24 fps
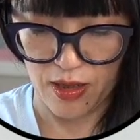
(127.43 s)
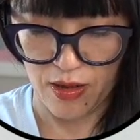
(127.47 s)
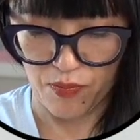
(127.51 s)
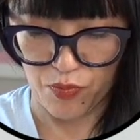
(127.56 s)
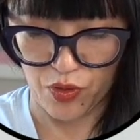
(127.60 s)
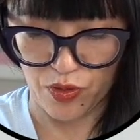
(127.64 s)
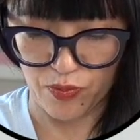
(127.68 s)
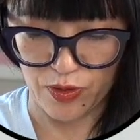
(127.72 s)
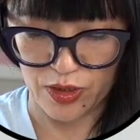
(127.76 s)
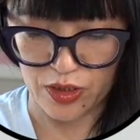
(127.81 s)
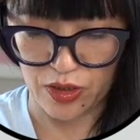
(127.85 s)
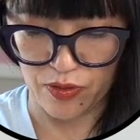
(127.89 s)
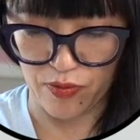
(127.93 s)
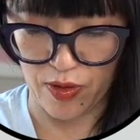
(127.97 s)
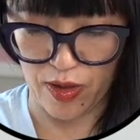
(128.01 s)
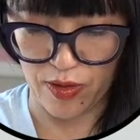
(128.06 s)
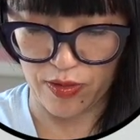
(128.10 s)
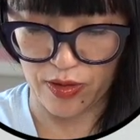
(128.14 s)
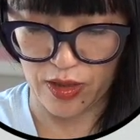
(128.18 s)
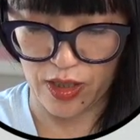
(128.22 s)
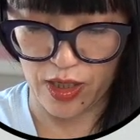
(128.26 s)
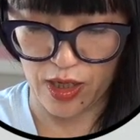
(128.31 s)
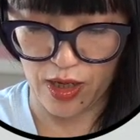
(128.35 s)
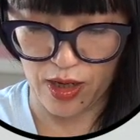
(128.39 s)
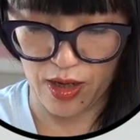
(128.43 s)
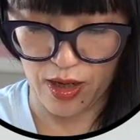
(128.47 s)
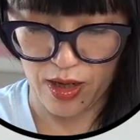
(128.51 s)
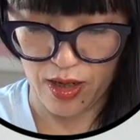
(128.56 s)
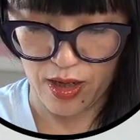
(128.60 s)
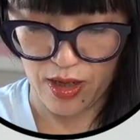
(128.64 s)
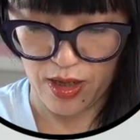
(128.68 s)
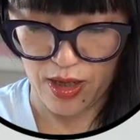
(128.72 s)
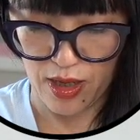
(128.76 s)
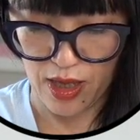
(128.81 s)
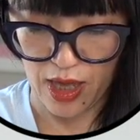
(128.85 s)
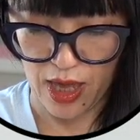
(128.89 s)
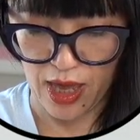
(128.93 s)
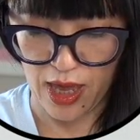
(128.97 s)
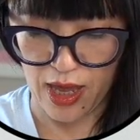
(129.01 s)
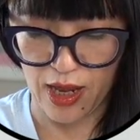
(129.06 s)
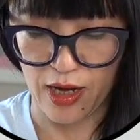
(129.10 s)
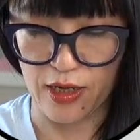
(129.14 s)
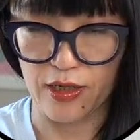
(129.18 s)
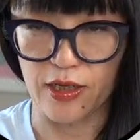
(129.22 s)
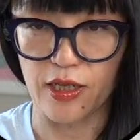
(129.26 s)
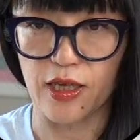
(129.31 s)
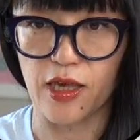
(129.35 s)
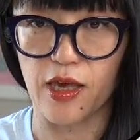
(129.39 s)
pretty much around here
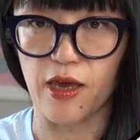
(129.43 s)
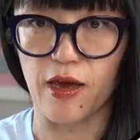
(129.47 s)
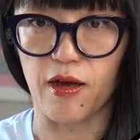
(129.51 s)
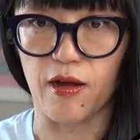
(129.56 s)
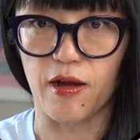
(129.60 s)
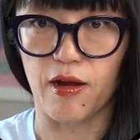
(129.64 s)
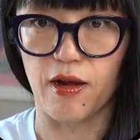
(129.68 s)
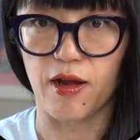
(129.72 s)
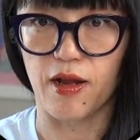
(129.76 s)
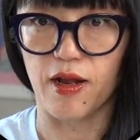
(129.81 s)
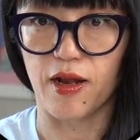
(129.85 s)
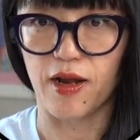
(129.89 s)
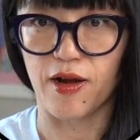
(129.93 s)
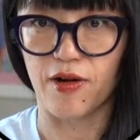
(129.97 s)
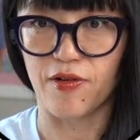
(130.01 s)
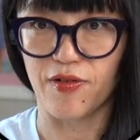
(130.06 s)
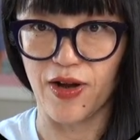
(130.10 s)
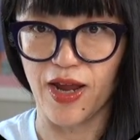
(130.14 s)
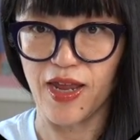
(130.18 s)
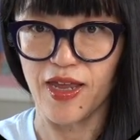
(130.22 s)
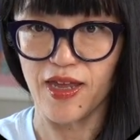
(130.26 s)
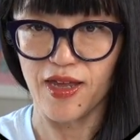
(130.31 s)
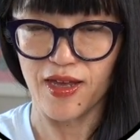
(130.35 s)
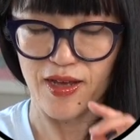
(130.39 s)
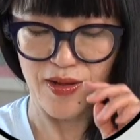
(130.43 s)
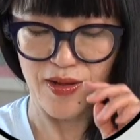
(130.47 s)
and here, right?